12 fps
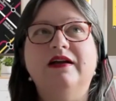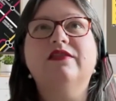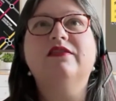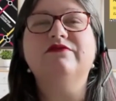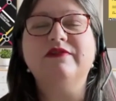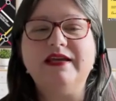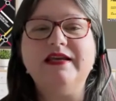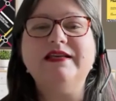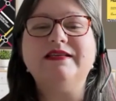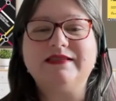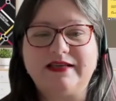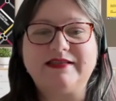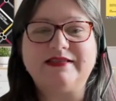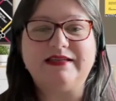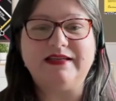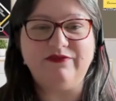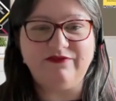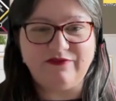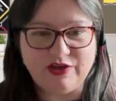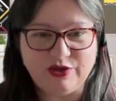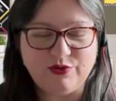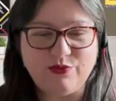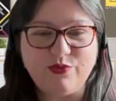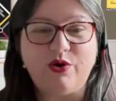360
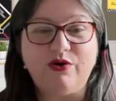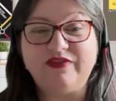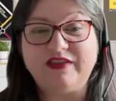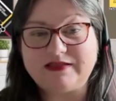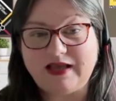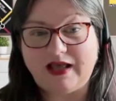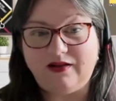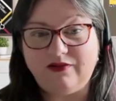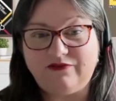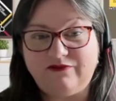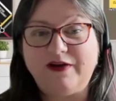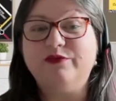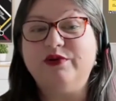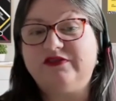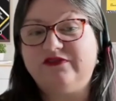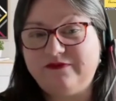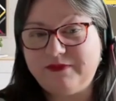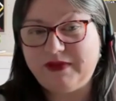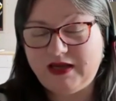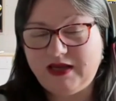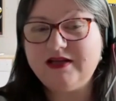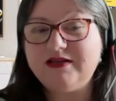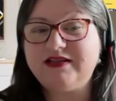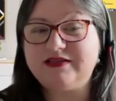view of the self, which for me
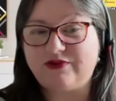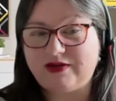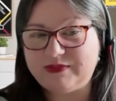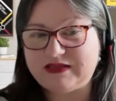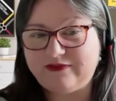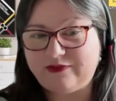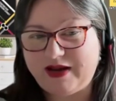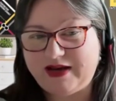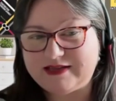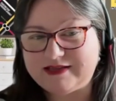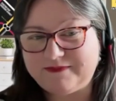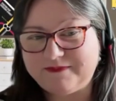describes self-awareness.